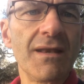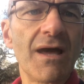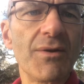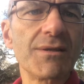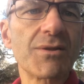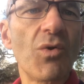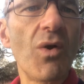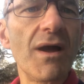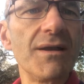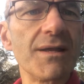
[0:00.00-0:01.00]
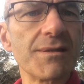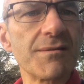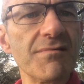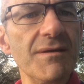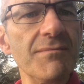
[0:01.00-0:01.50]
Now it's quite an
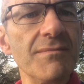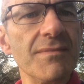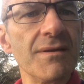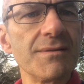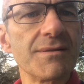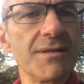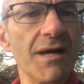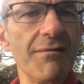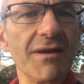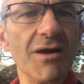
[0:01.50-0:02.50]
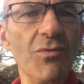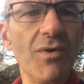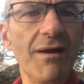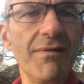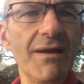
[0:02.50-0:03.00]
extreme scenario
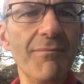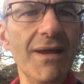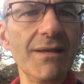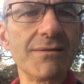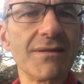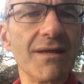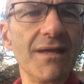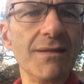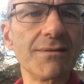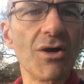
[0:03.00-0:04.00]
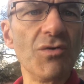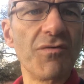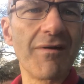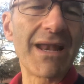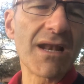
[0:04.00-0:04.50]
where it means that he's
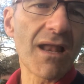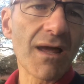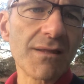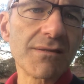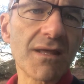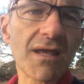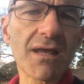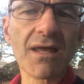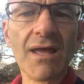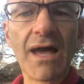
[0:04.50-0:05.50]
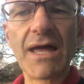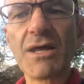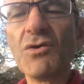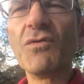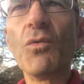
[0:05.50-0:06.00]
overanalyzing and
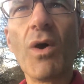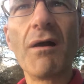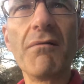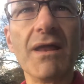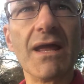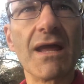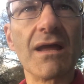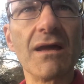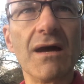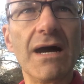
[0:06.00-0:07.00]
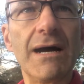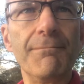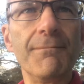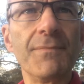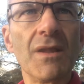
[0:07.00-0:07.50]
over worrying
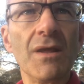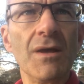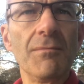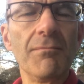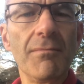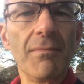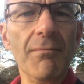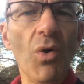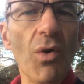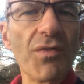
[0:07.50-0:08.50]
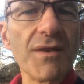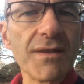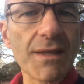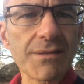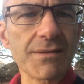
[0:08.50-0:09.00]
um, more than
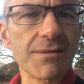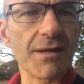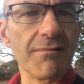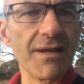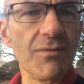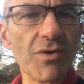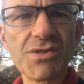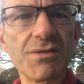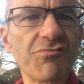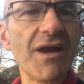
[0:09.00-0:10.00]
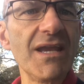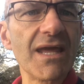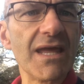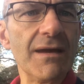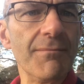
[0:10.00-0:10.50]
necessary, which is
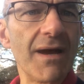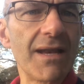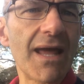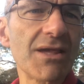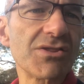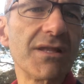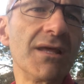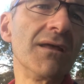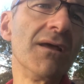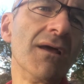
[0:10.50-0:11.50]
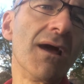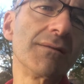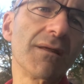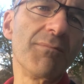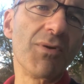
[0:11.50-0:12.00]
draining him. And actually,
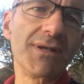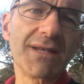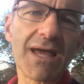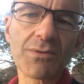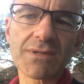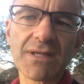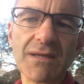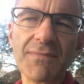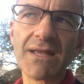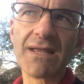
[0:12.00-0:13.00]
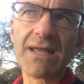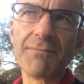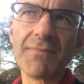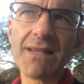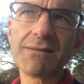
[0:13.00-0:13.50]
as I pointed out to him, it,
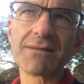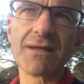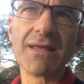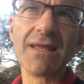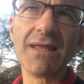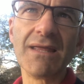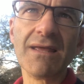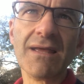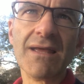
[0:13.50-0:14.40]
it means that he